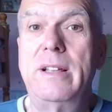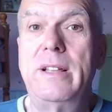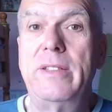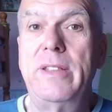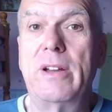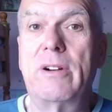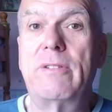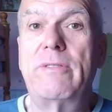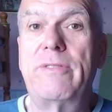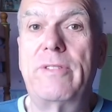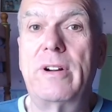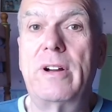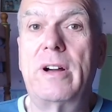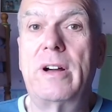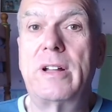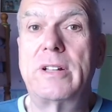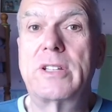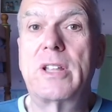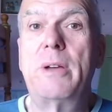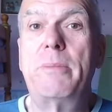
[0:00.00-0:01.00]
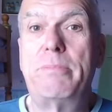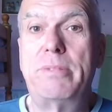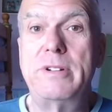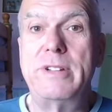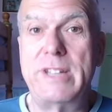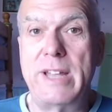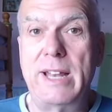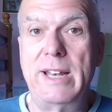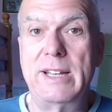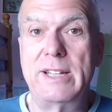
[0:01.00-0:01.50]
the old fart
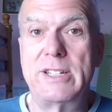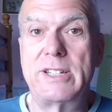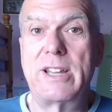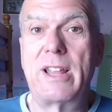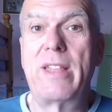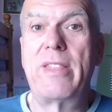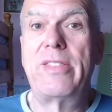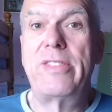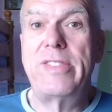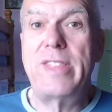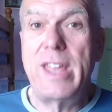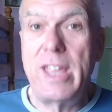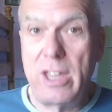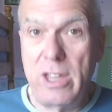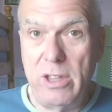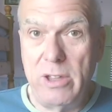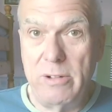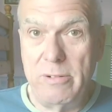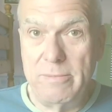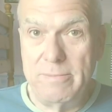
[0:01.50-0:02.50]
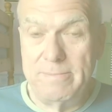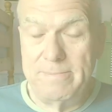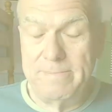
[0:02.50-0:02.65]
presents. Thank you.